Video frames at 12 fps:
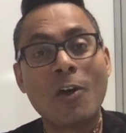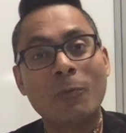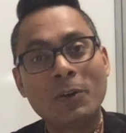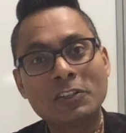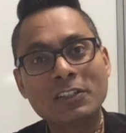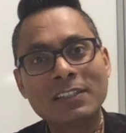
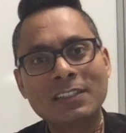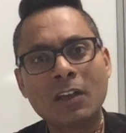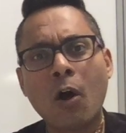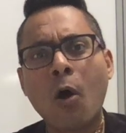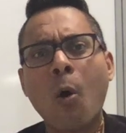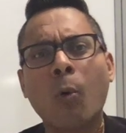which is
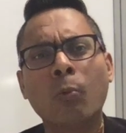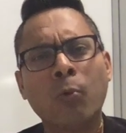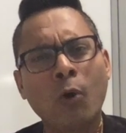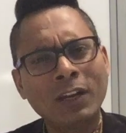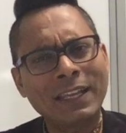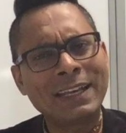
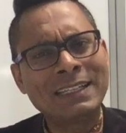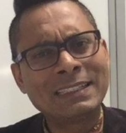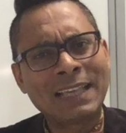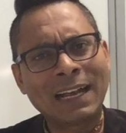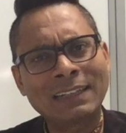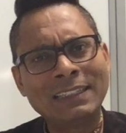what
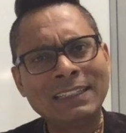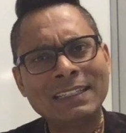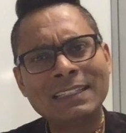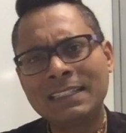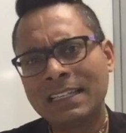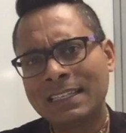exactly
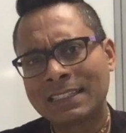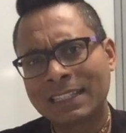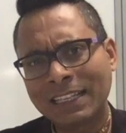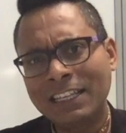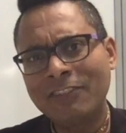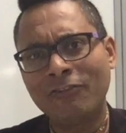is the
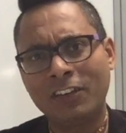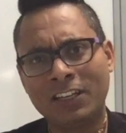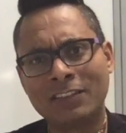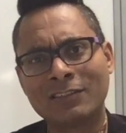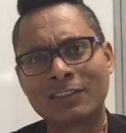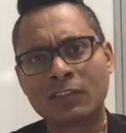
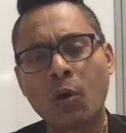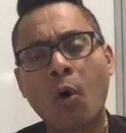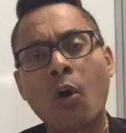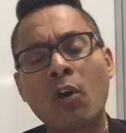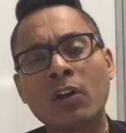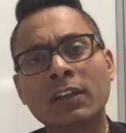significance
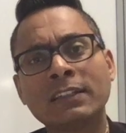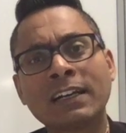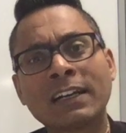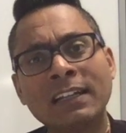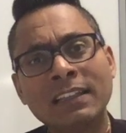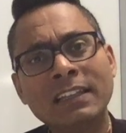or the
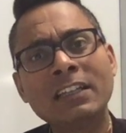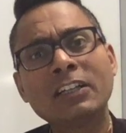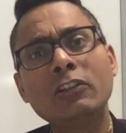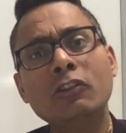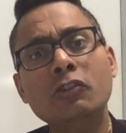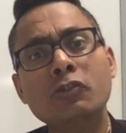
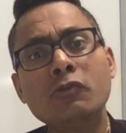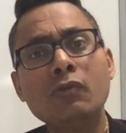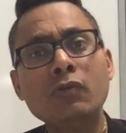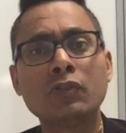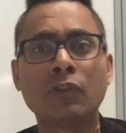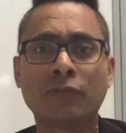clinical
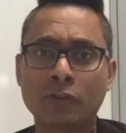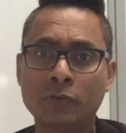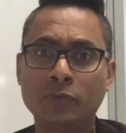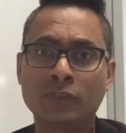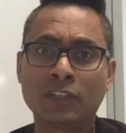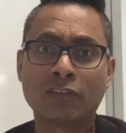use of
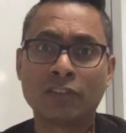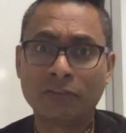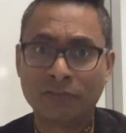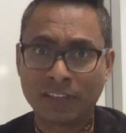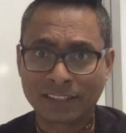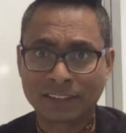acoustic
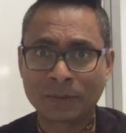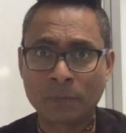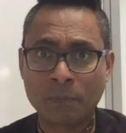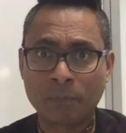reflex?